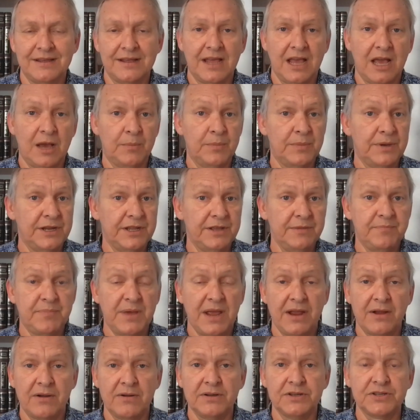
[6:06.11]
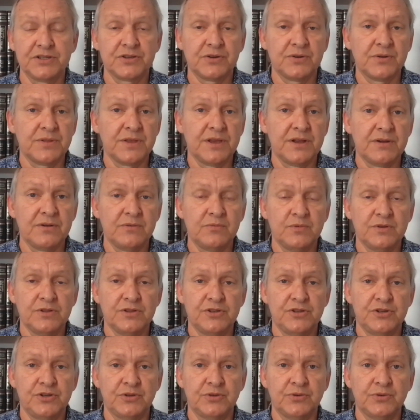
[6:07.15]
How many parents are there with
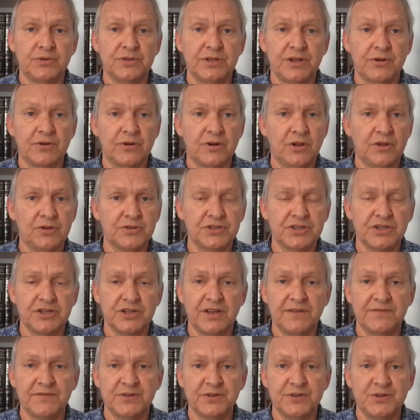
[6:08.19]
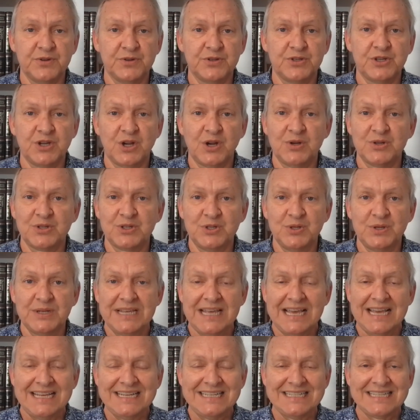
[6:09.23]
children that are close enough to your church to
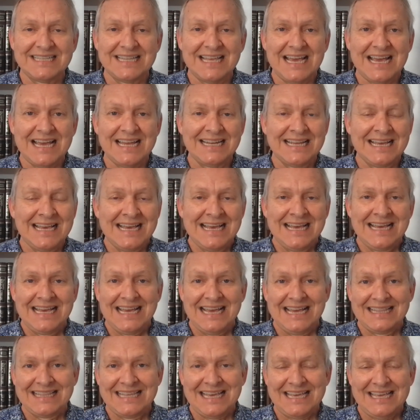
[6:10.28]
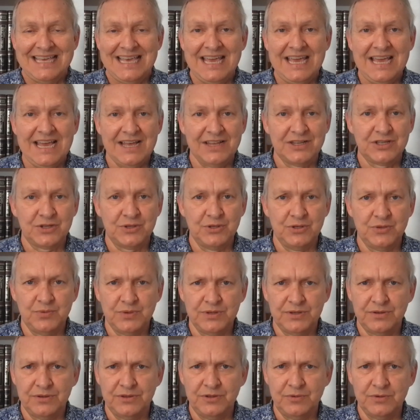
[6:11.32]
engage in that? And they can't. So you
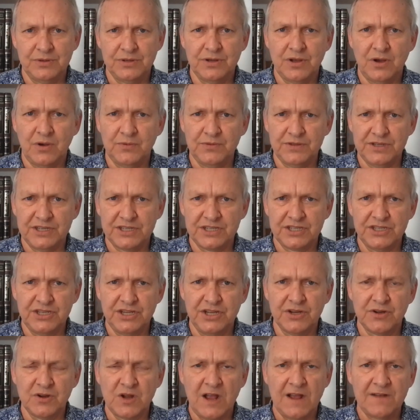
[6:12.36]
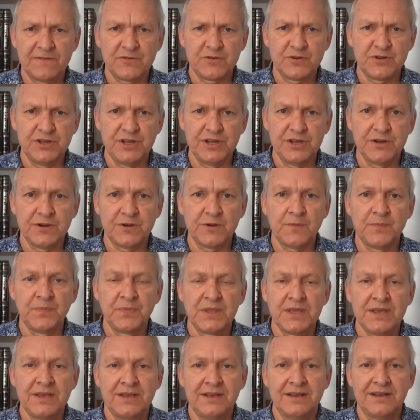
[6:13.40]
would know this year after year.
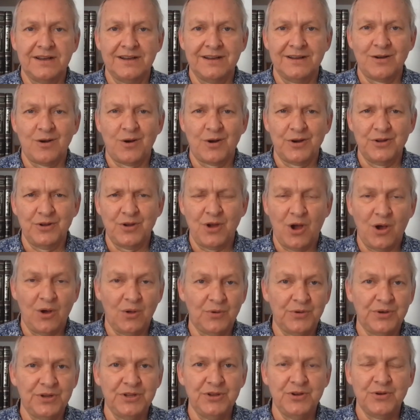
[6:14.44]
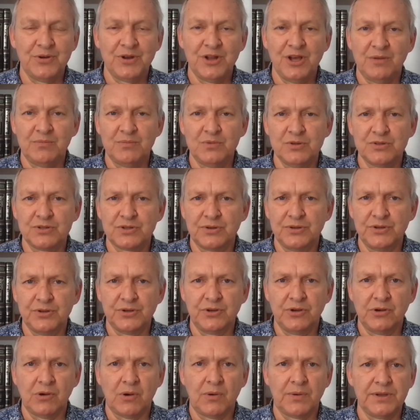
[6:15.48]
Are you holding your numbers? Are you
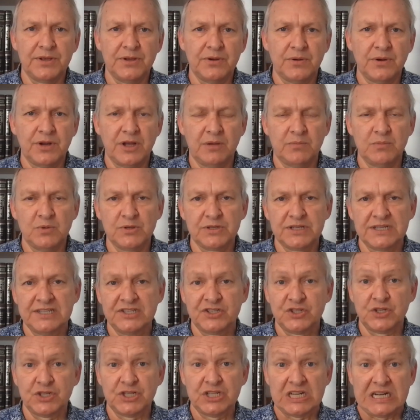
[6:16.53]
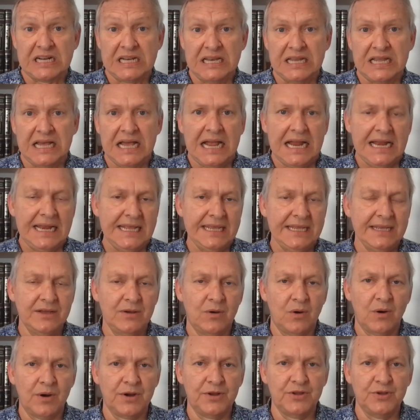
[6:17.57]
growing your numbers? Is it
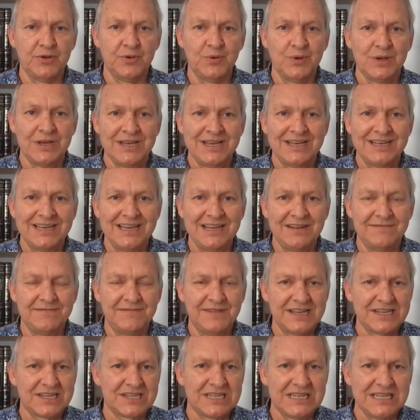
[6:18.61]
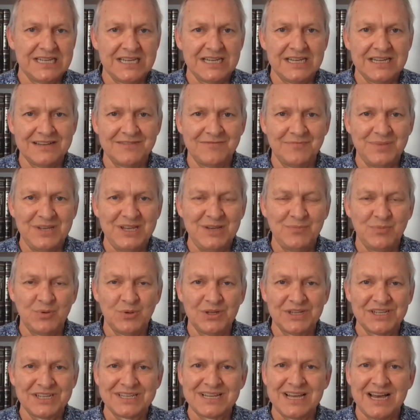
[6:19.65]
declining? Are you investing enough
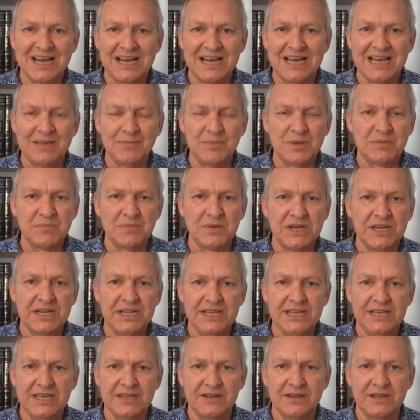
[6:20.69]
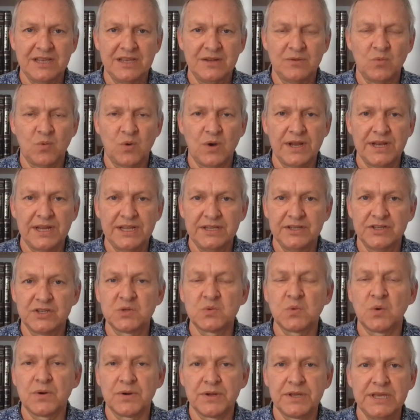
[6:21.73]
people and time and money in what
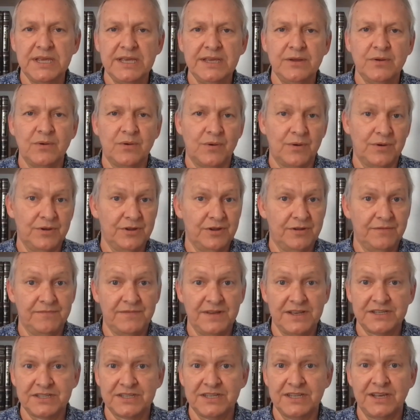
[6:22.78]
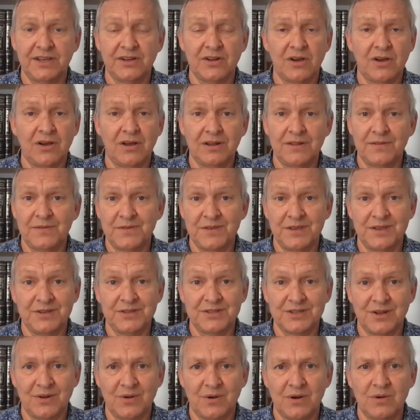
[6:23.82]
is working? Or are you investing it all in
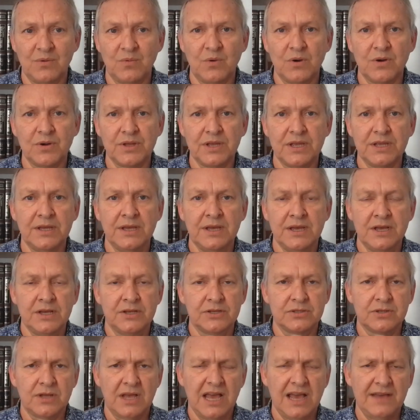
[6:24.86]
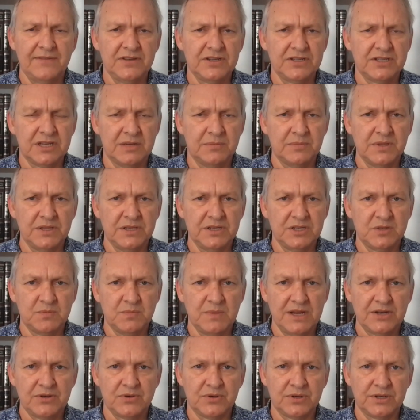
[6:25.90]
things that aren't working? So having some of these
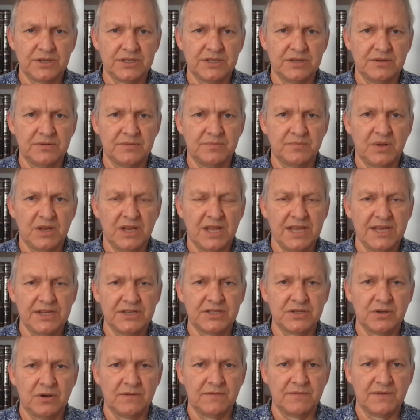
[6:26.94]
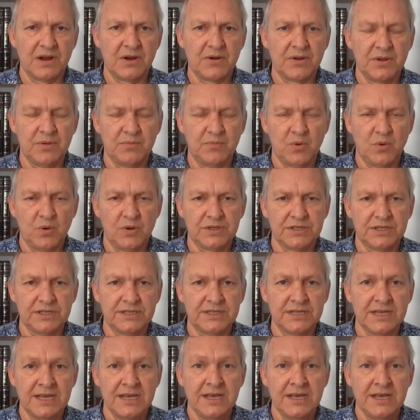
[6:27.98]
metrics in place are very important.